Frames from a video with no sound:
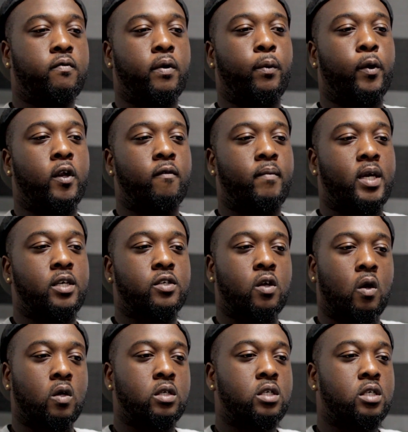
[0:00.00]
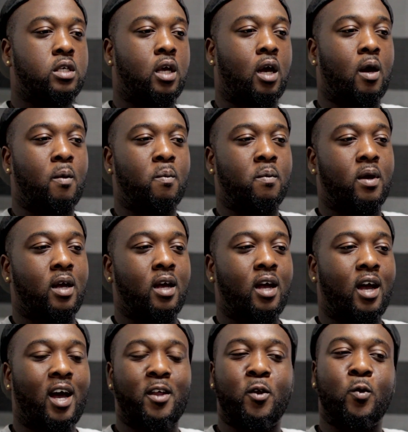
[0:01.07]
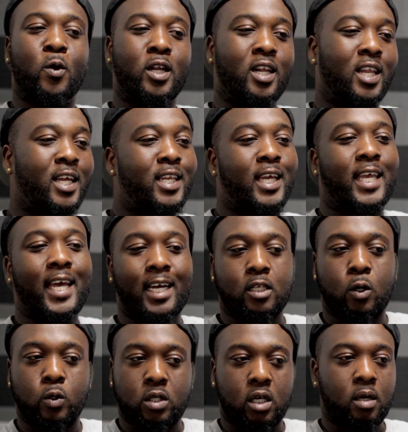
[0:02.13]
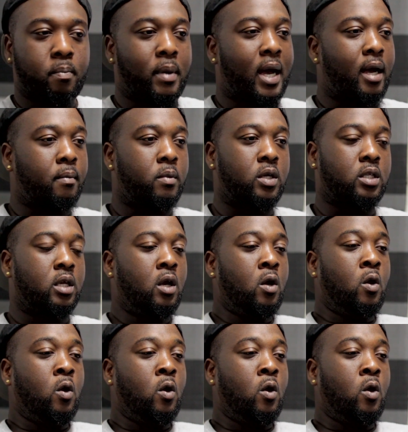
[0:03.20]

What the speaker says: for one of my songs. I don't want to let the cat out of the bag, but